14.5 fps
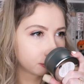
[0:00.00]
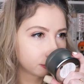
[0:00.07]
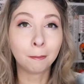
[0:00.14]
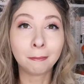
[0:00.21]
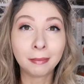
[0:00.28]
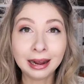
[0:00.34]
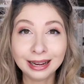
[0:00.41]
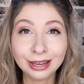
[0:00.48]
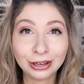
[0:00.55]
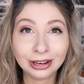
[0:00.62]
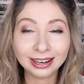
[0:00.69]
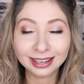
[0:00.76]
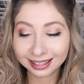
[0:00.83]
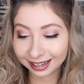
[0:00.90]
My
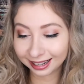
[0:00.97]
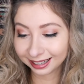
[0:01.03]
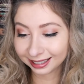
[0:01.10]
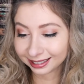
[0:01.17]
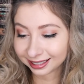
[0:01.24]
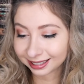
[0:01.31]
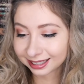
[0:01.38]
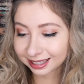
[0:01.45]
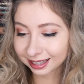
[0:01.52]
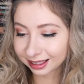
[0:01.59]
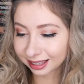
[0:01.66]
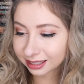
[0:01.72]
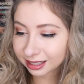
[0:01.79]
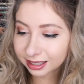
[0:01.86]
goodness,
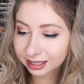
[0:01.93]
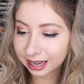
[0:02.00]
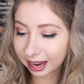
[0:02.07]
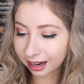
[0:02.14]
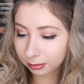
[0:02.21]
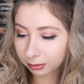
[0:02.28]
this has got